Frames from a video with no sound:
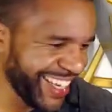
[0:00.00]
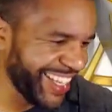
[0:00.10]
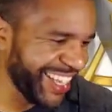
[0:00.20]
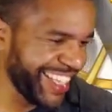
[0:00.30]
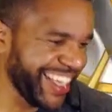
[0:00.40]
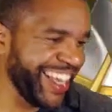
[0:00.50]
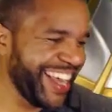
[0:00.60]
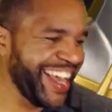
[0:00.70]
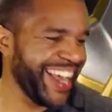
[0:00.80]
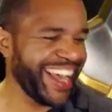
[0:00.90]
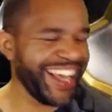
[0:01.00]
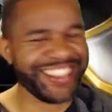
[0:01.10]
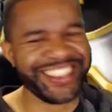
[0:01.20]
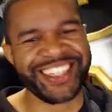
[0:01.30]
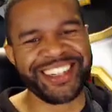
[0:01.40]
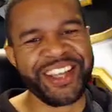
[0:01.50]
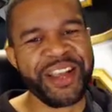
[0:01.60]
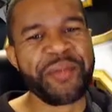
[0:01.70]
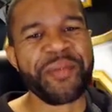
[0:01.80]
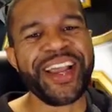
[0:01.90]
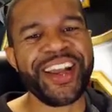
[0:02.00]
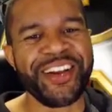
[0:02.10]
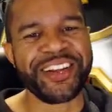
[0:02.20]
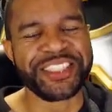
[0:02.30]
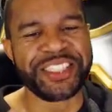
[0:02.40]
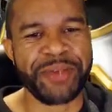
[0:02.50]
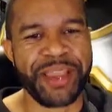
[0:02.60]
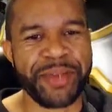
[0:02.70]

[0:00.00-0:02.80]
it. Yeah, dude. My RNG way